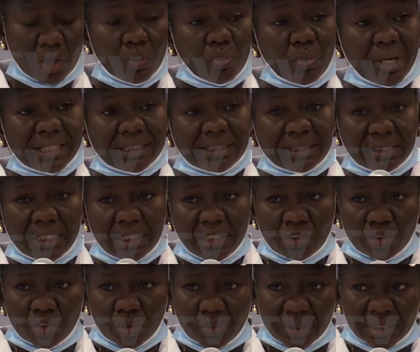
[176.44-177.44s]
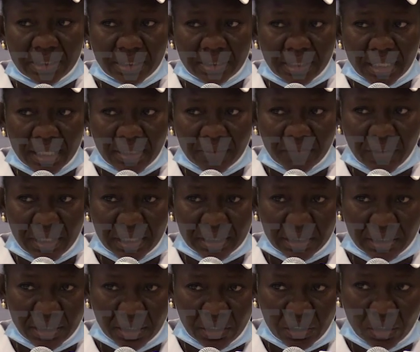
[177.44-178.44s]
were seen to be safe and
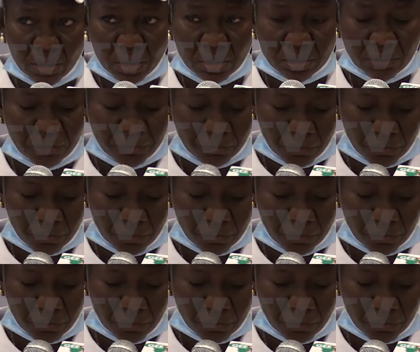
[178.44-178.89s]
secured